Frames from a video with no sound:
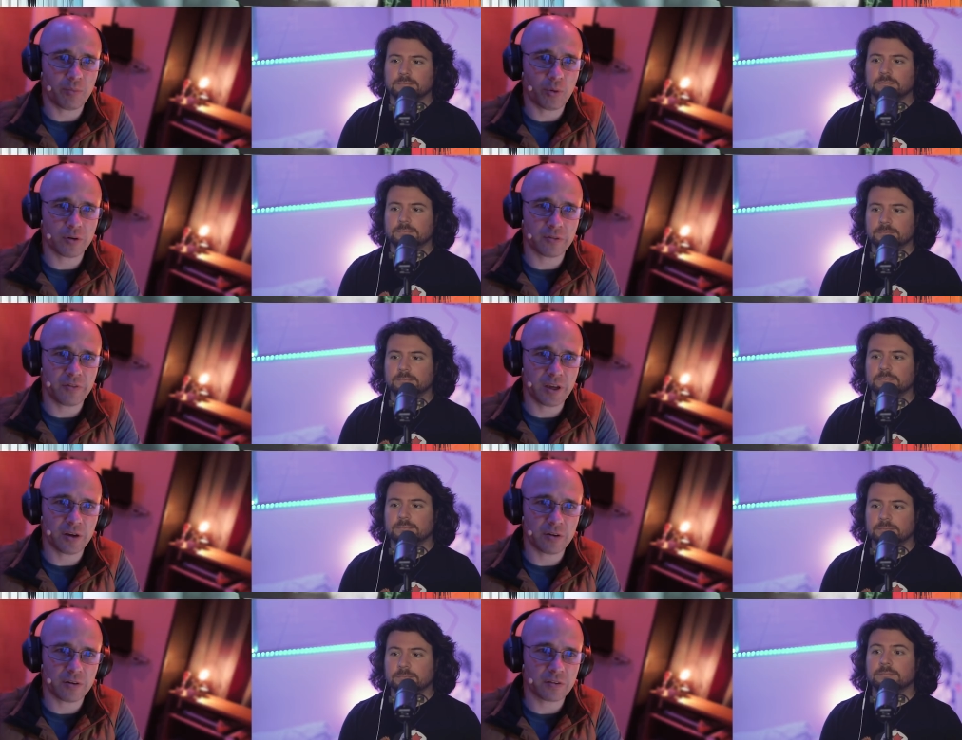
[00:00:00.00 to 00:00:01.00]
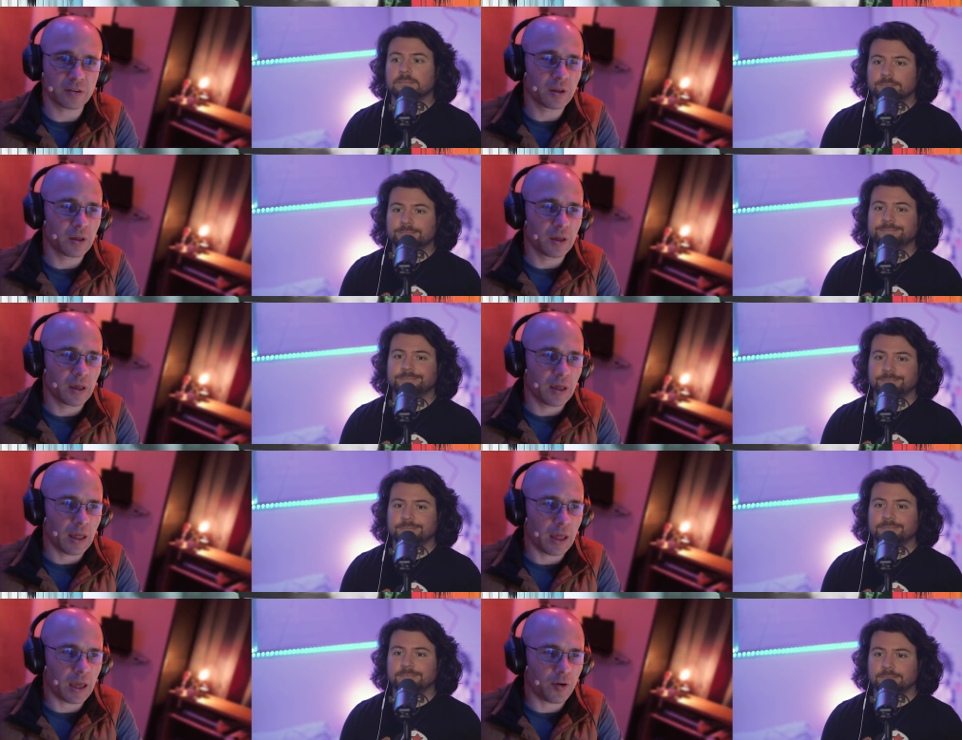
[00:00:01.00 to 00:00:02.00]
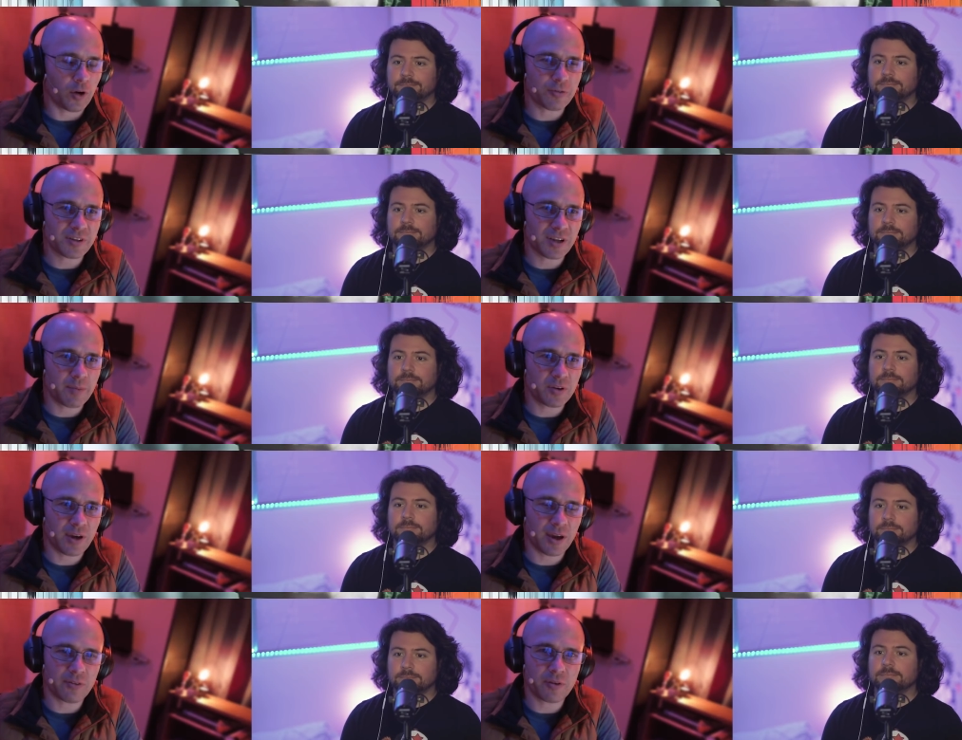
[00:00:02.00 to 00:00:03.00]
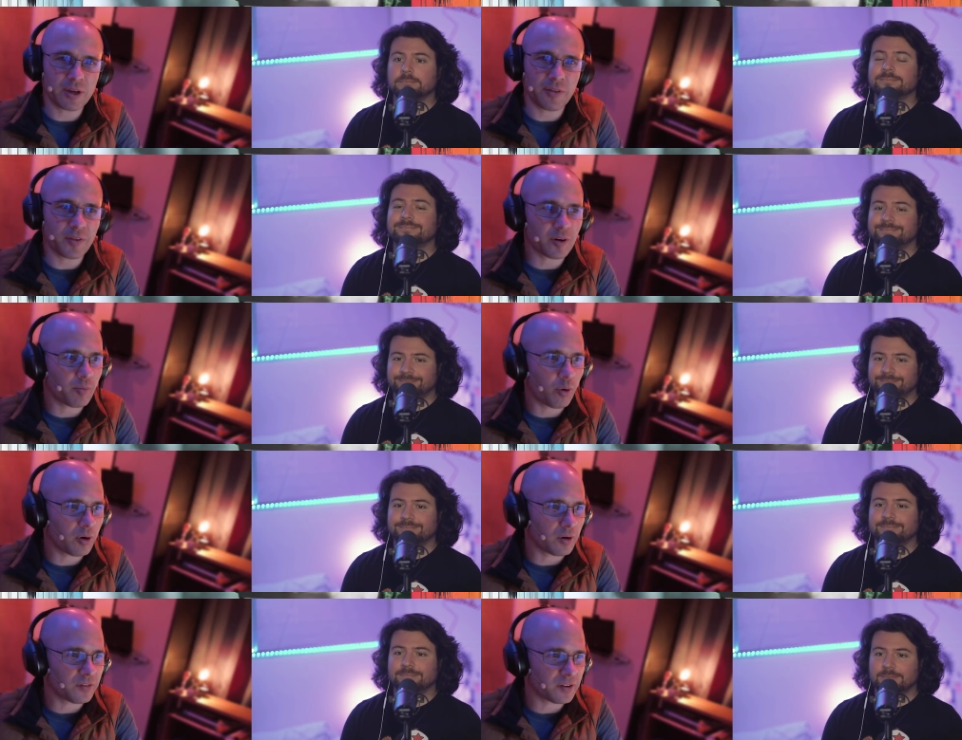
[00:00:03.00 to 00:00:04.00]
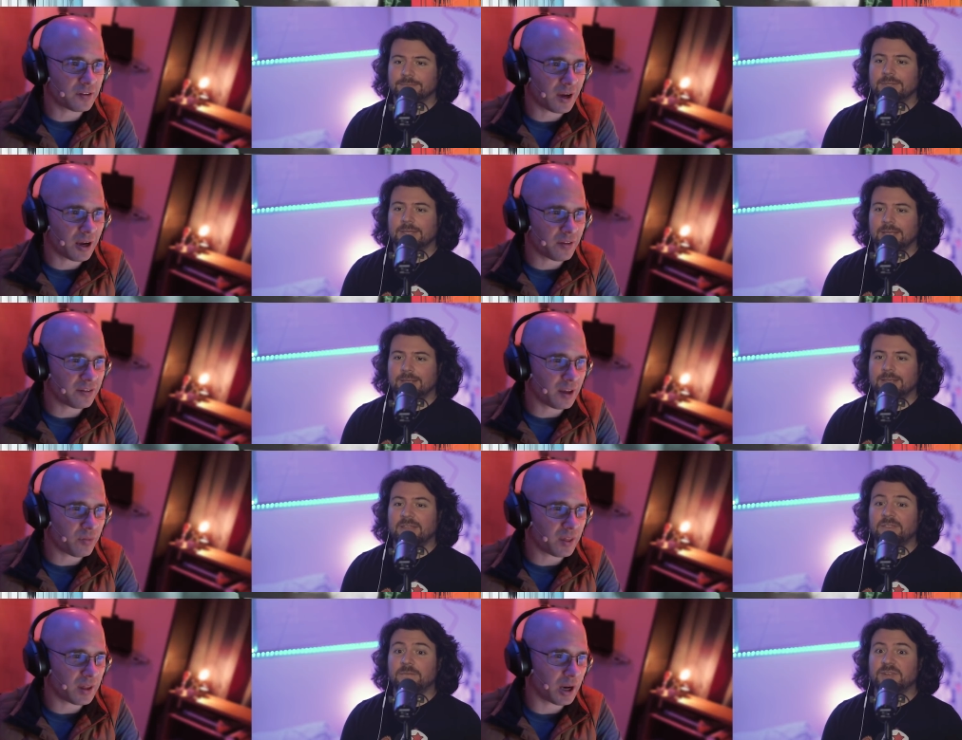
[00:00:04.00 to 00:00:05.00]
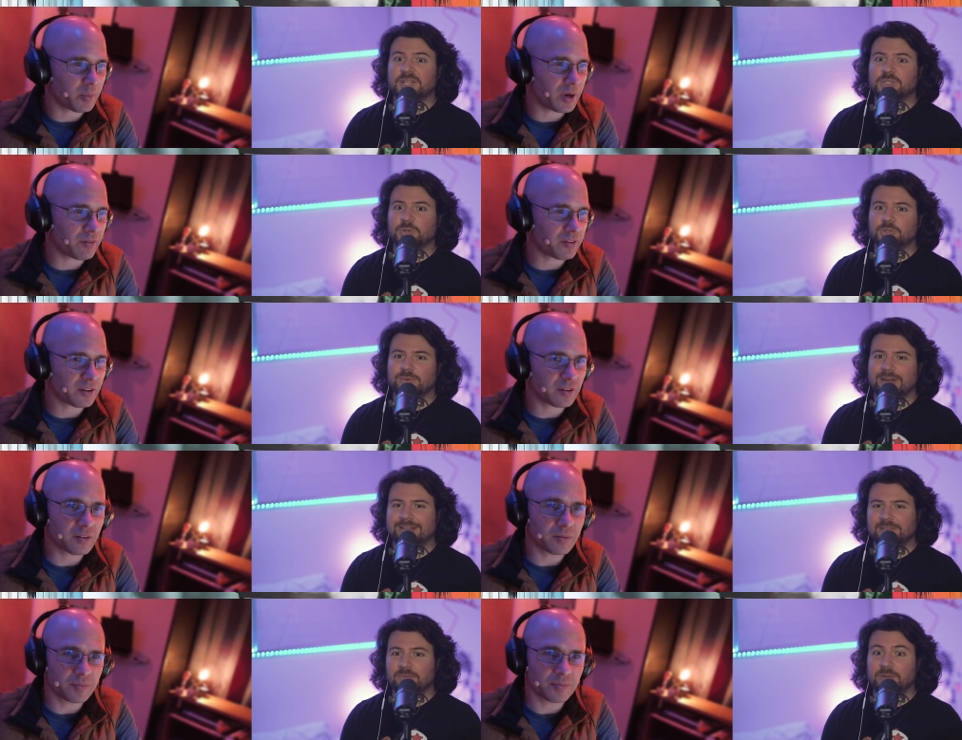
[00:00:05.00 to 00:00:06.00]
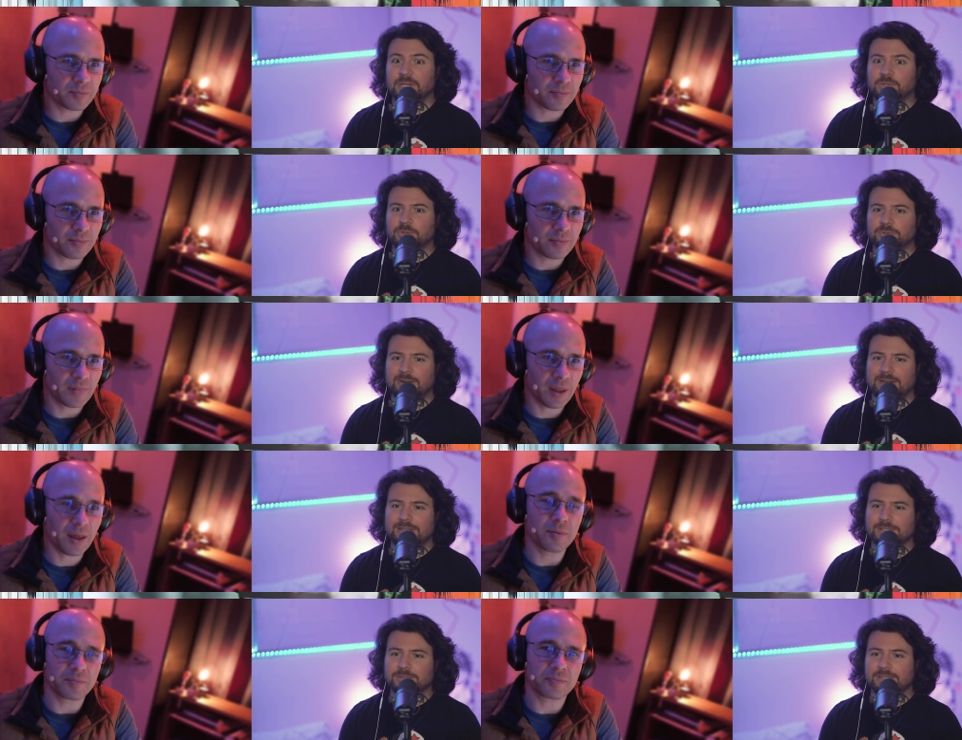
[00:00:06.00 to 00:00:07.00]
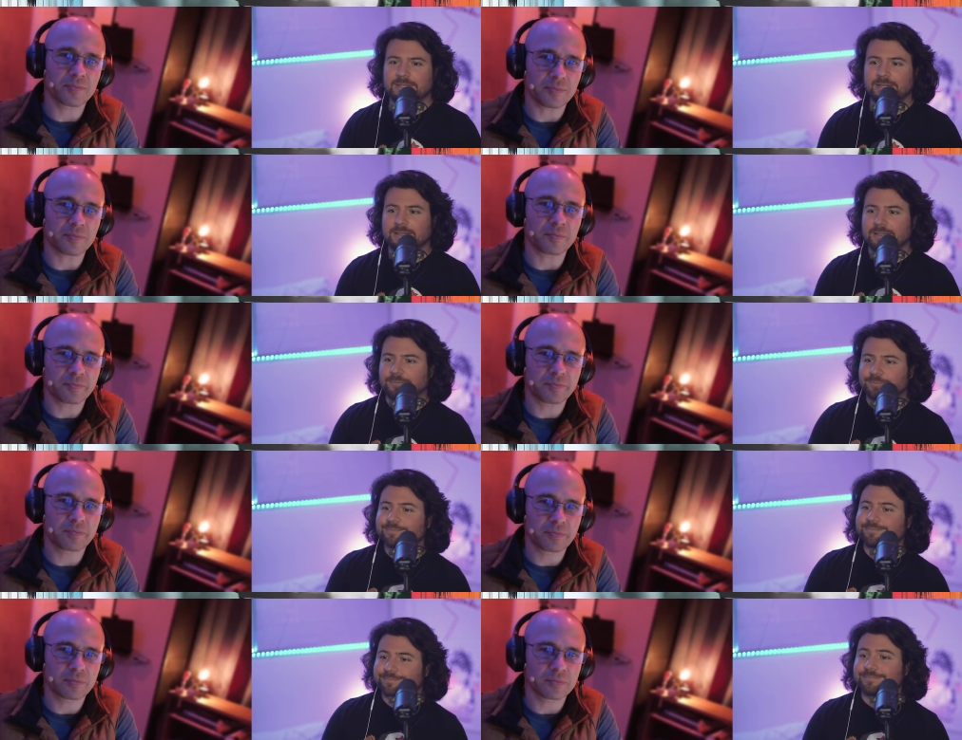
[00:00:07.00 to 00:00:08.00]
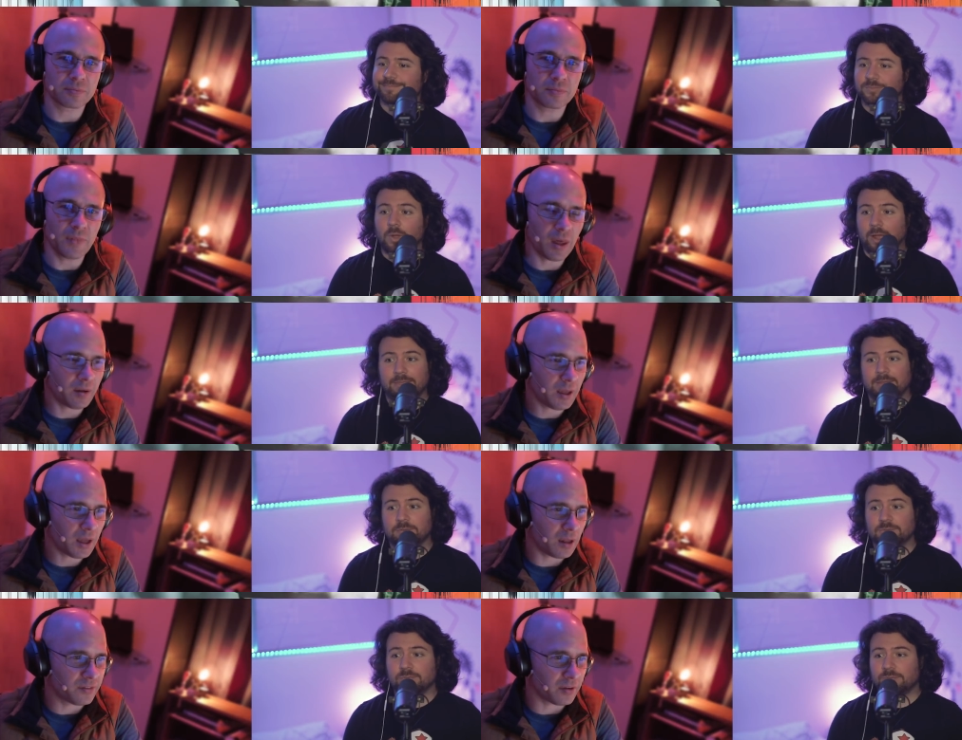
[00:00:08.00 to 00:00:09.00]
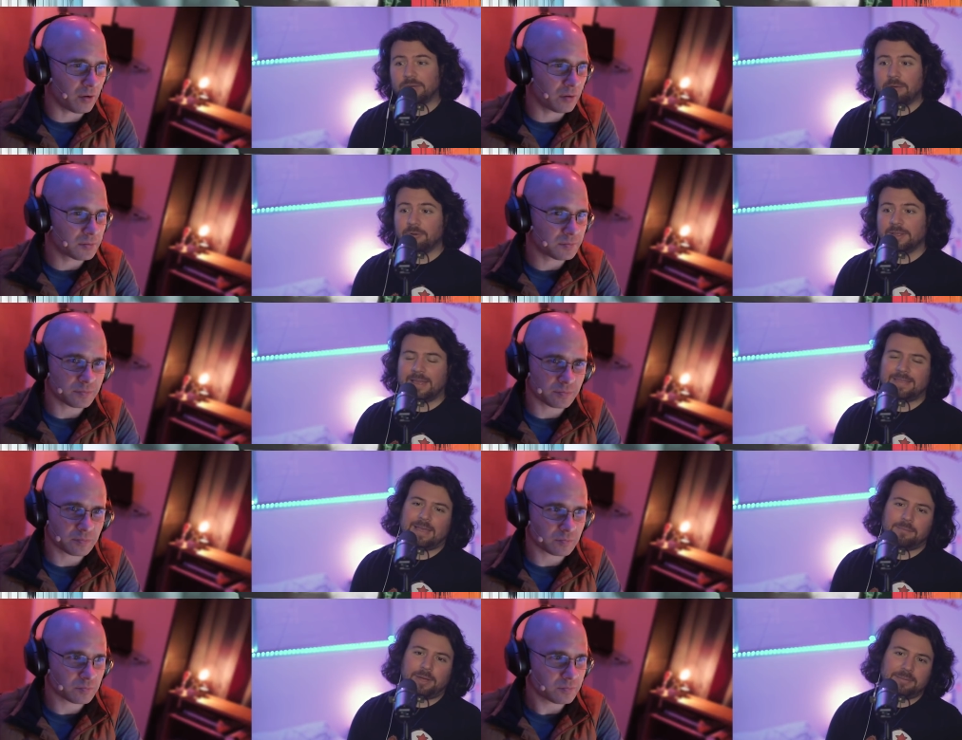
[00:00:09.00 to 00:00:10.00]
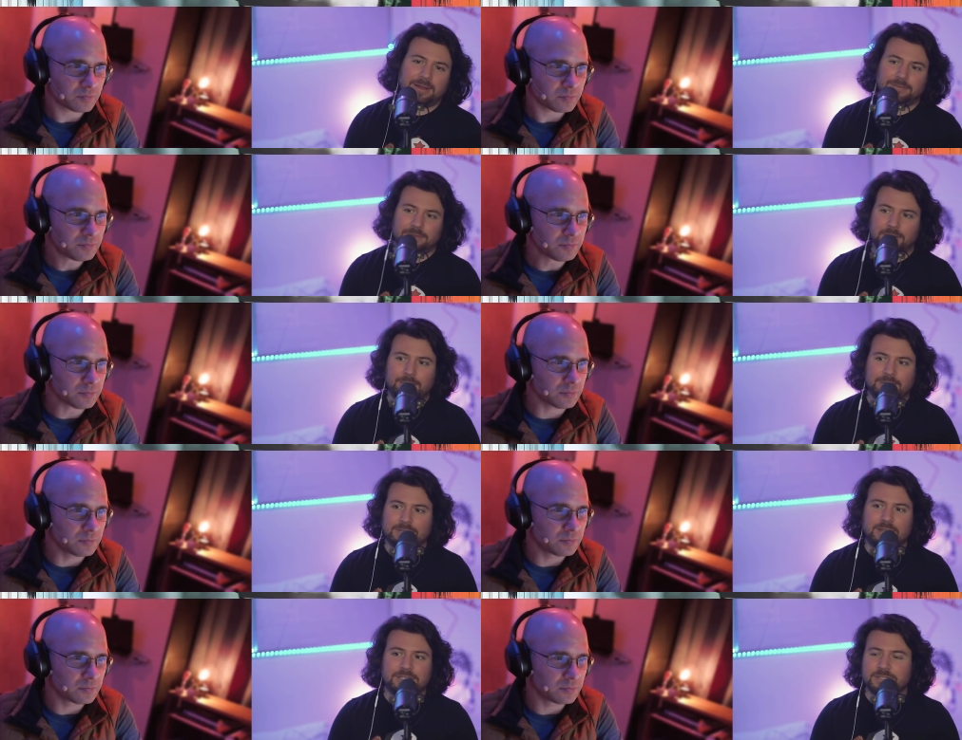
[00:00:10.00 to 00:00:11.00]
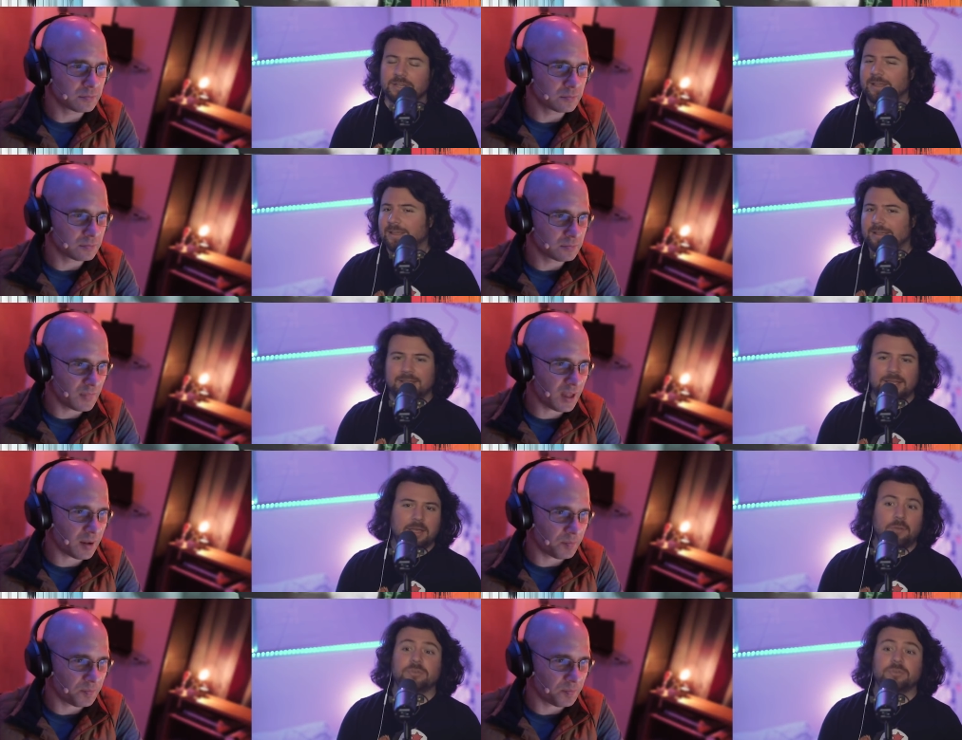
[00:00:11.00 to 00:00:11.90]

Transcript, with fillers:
Speaker 1: important figures and over time you kind of forget their importance and it's kind of the same yeah, thing the here. victors I mean, right
Speaker 2: the victors right yeah. history kind of thing no yeah, i think yeah. Was, so, i really like that bottom half of the comment too it just yeah